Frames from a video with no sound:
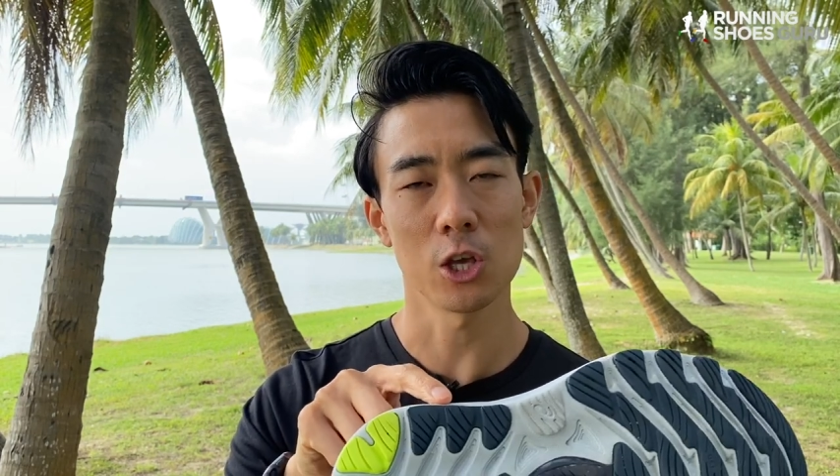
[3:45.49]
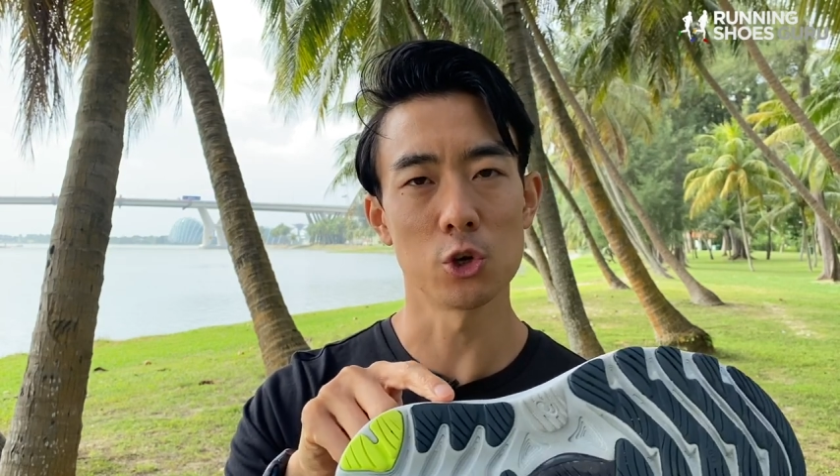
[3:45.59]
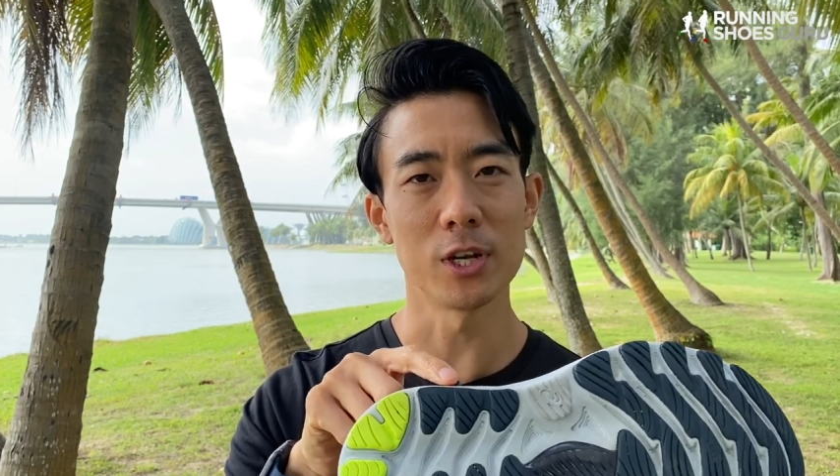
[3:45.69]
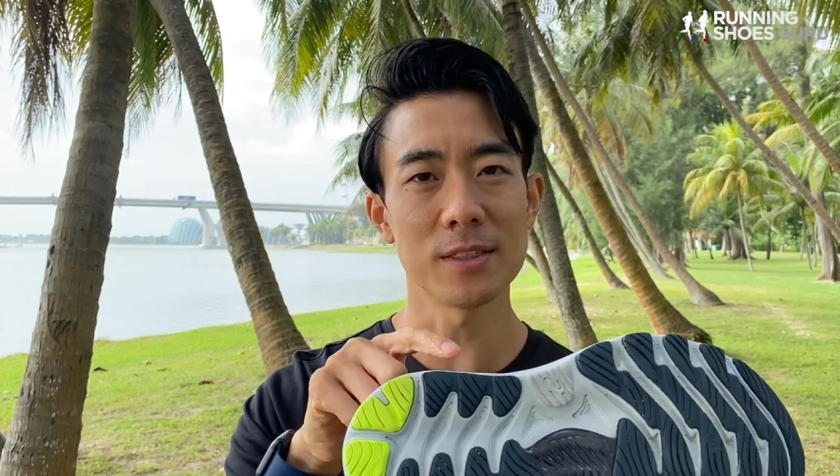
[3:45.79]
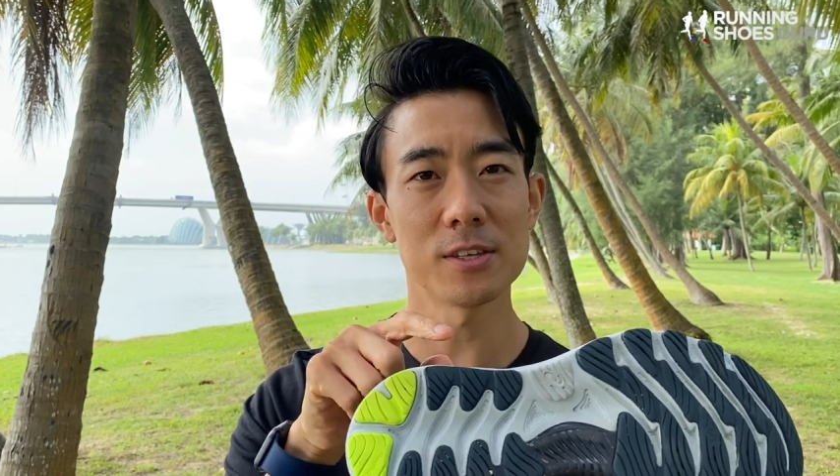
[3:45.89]

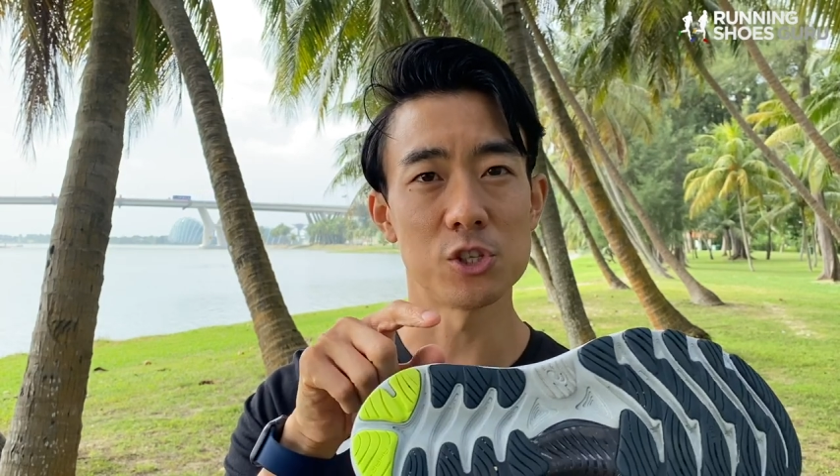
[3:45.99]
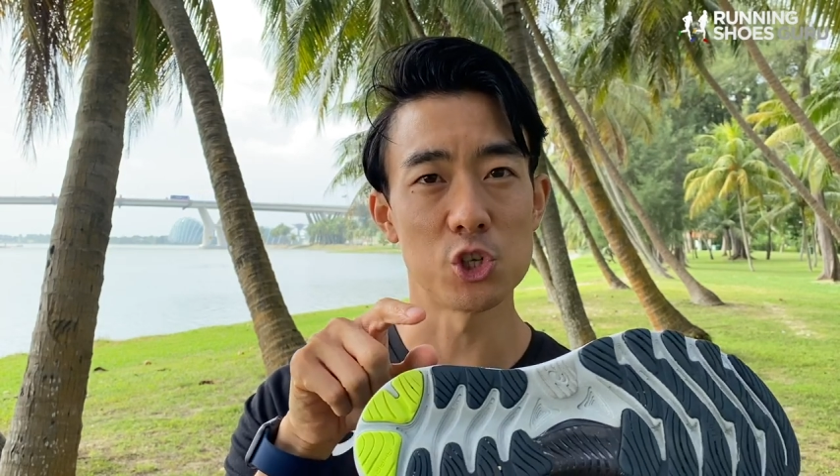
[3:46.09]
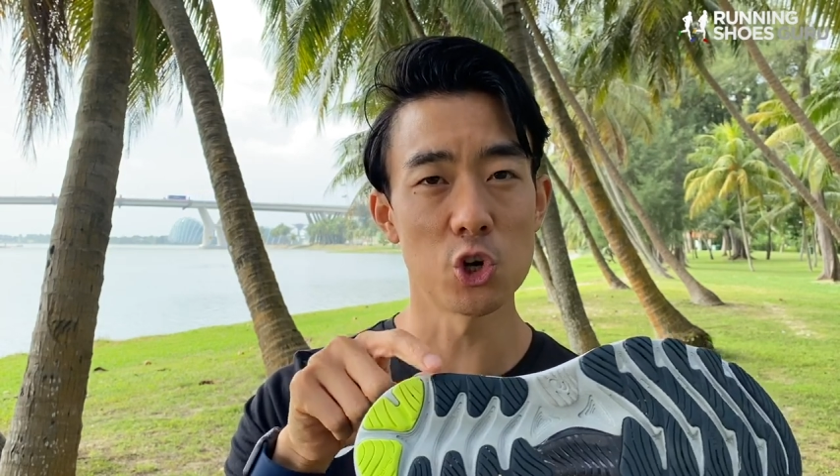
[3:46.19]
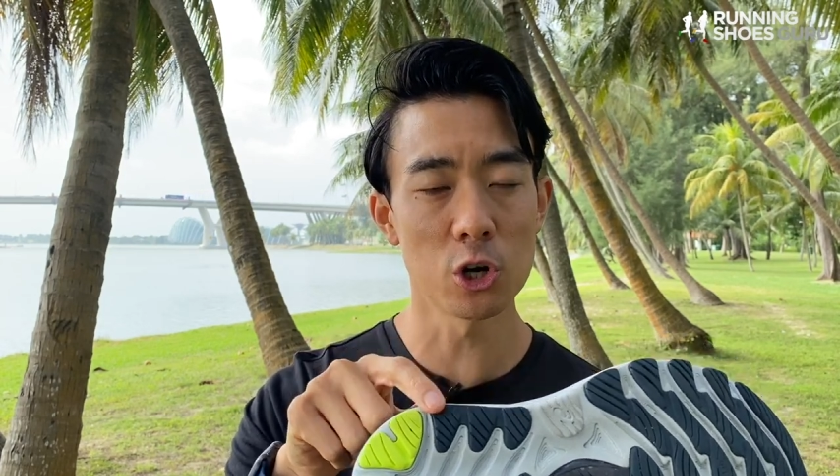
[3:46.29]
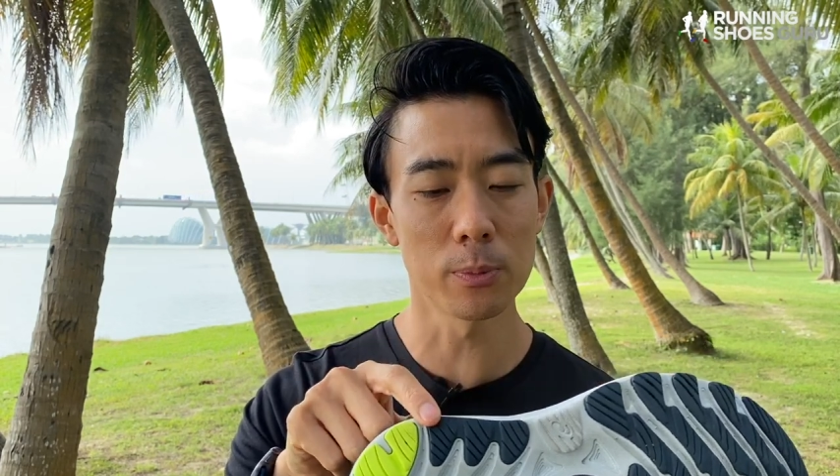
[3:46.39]
you need the
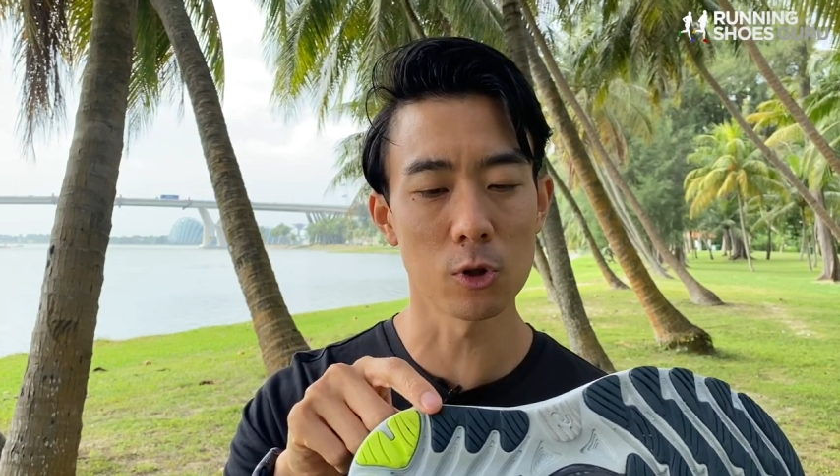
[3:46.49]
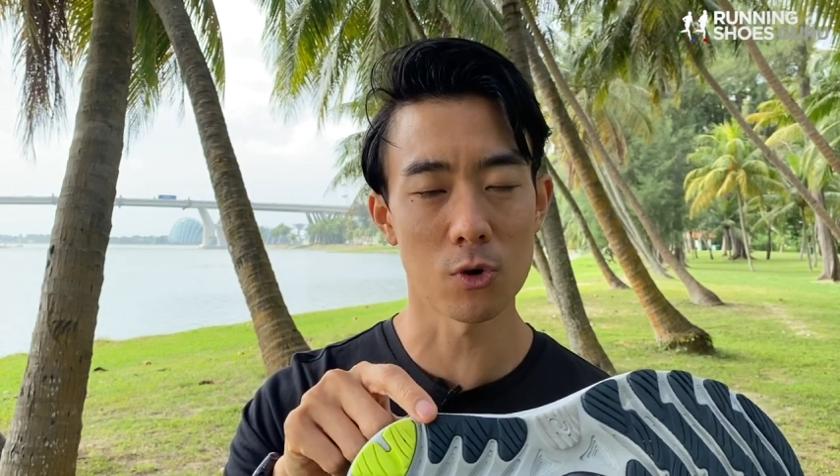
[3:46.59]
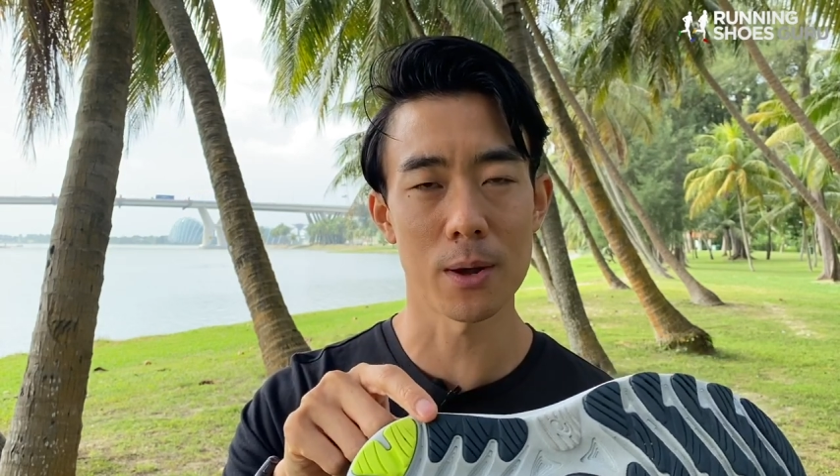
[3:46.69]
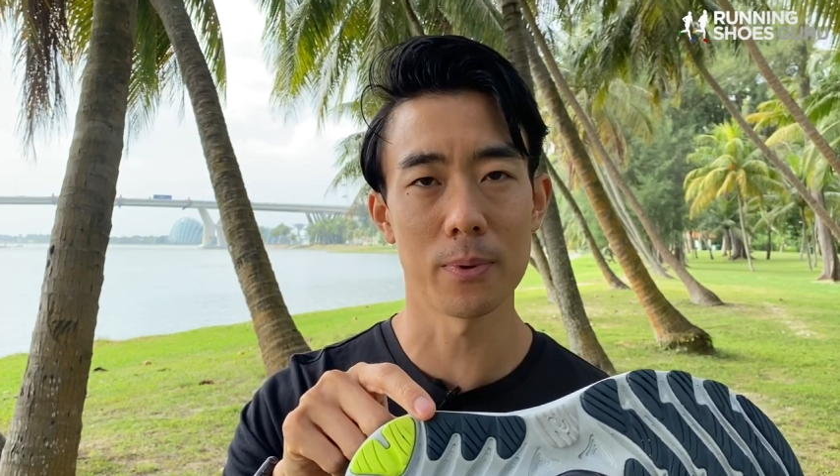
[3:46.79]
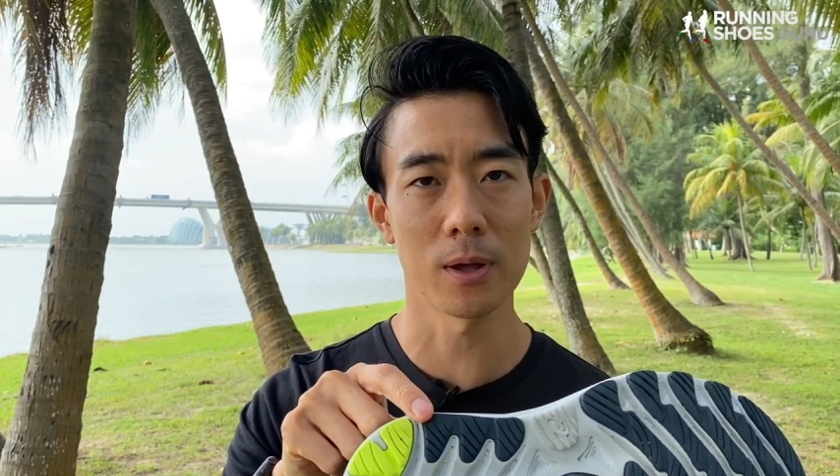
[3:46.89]
durable
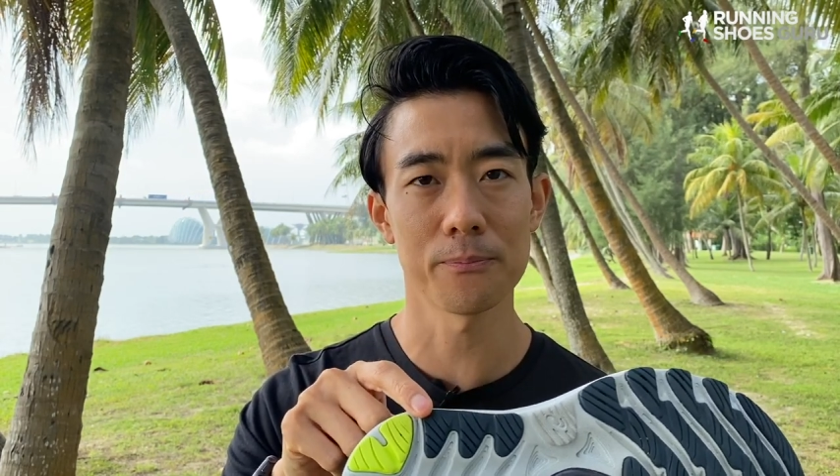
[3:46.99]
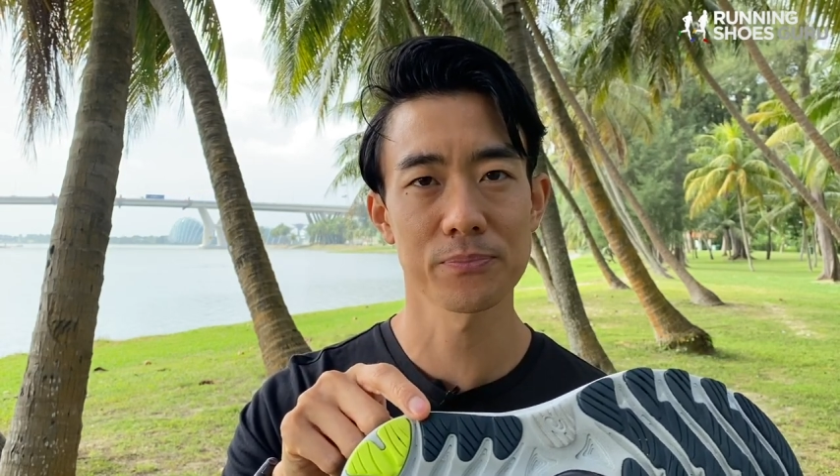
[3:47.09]
rubber.